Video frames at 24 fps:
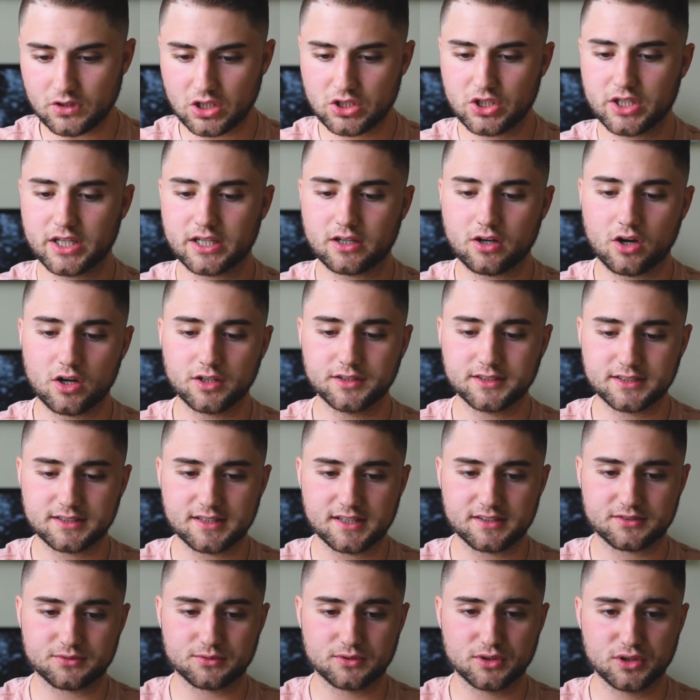you get called into
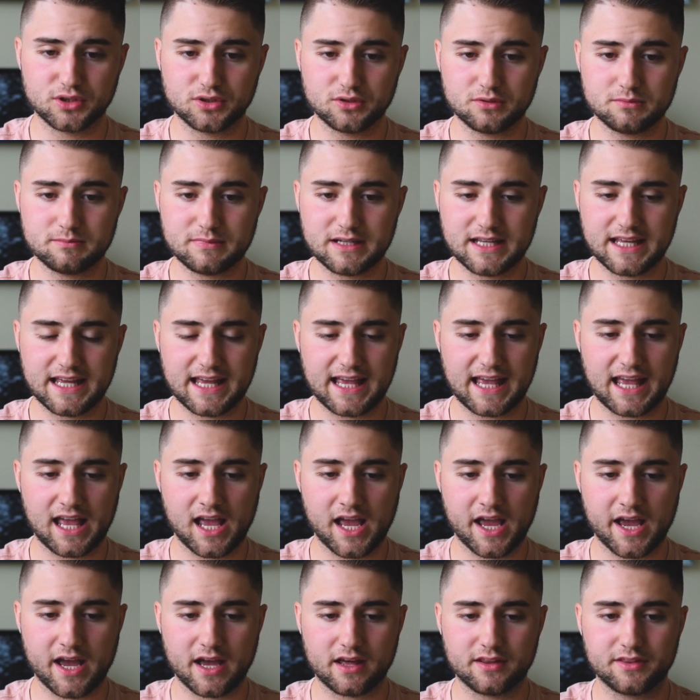this room
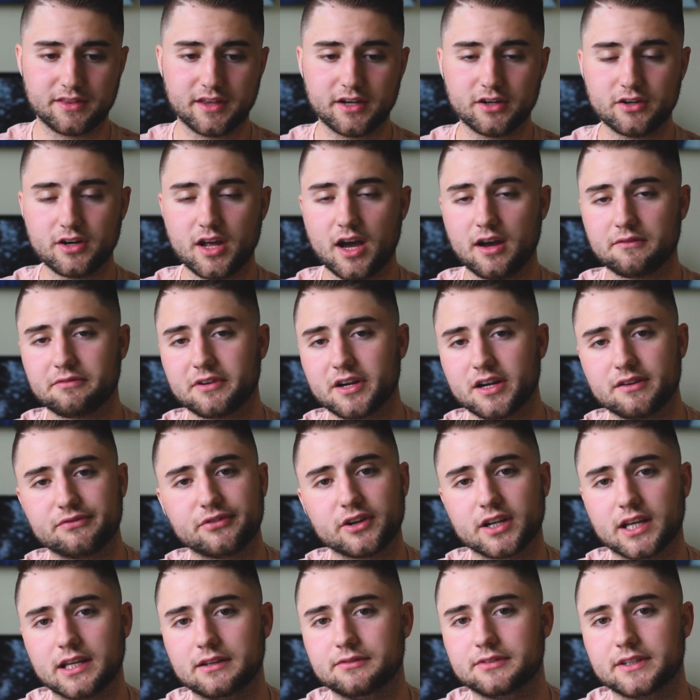and they're not very
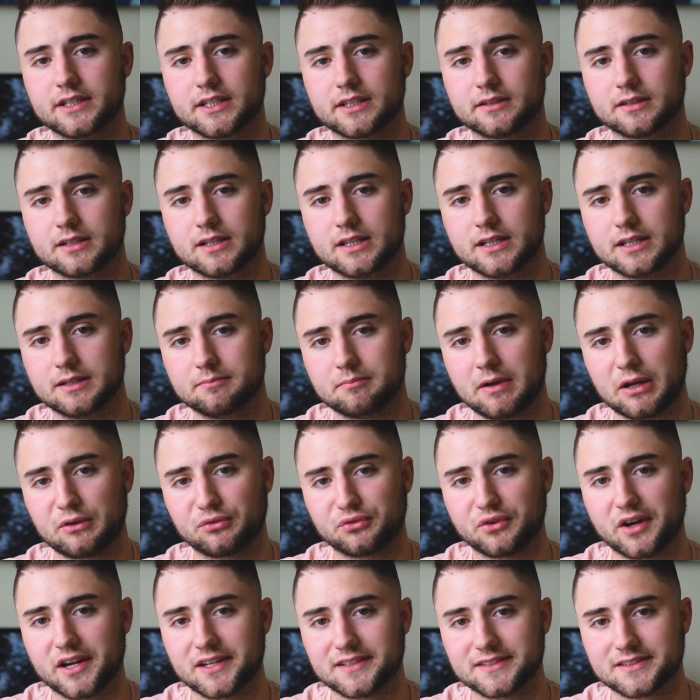forgiving, my
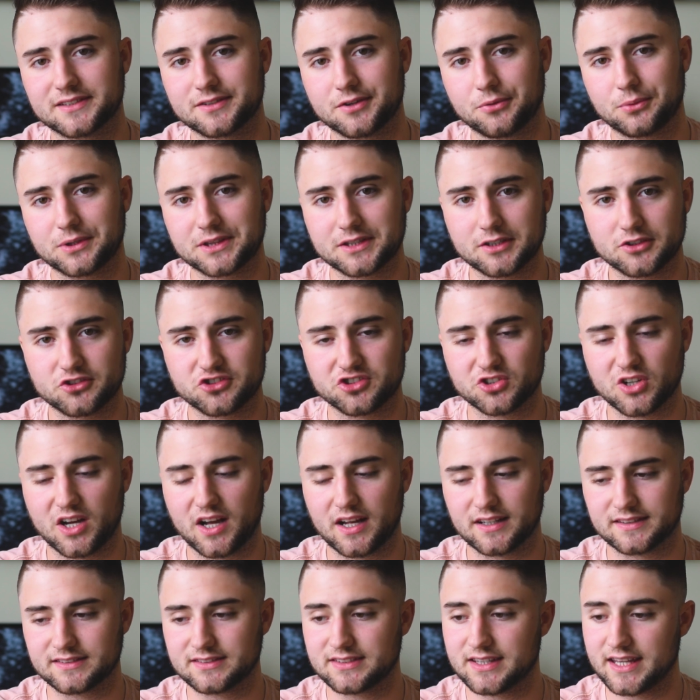friends, with their
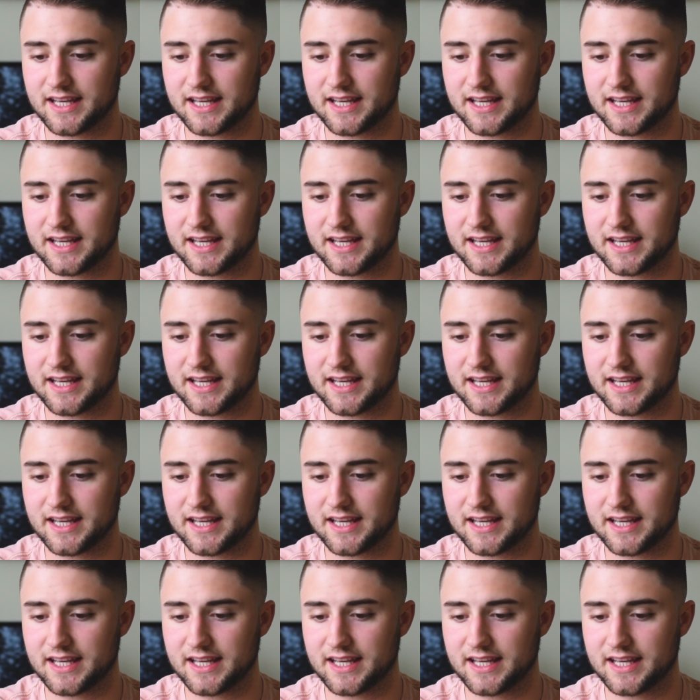shots.